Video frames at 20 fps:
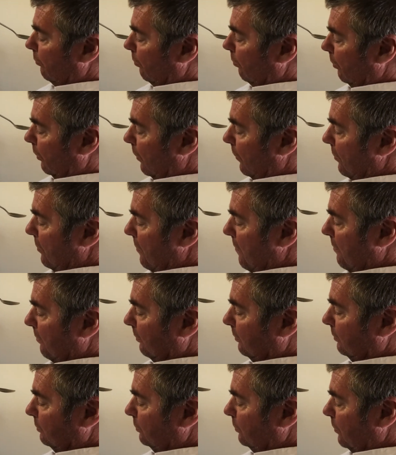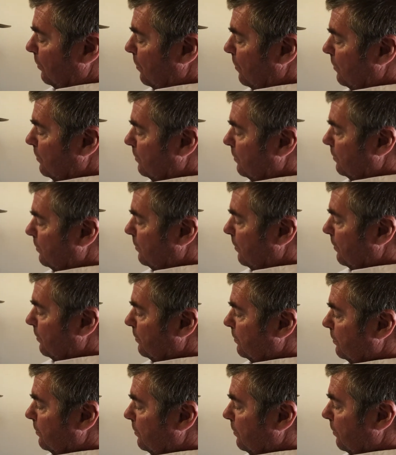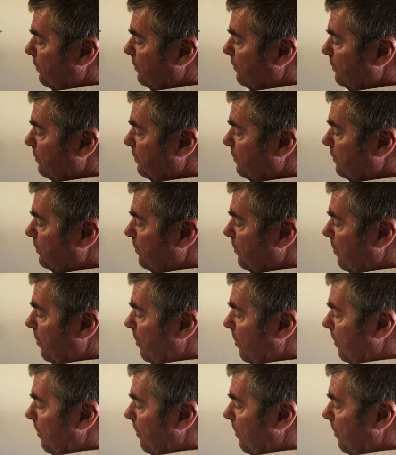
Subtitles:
like an upright wheelchair